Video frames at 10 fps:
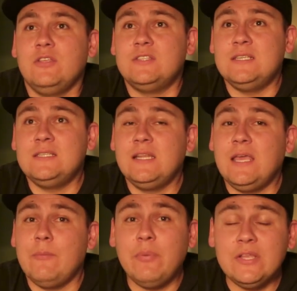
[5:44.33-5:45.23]
It's easy to
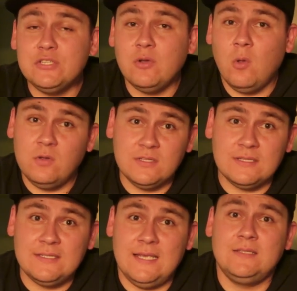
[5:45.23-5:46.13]
get pigeonholed as
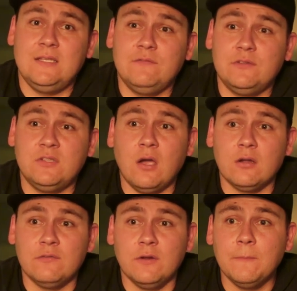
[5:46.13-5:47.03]
a testing
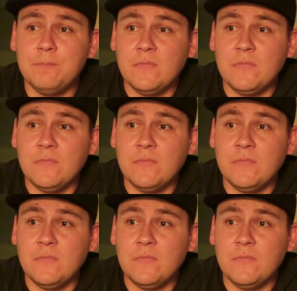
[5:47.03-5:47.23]
photographer.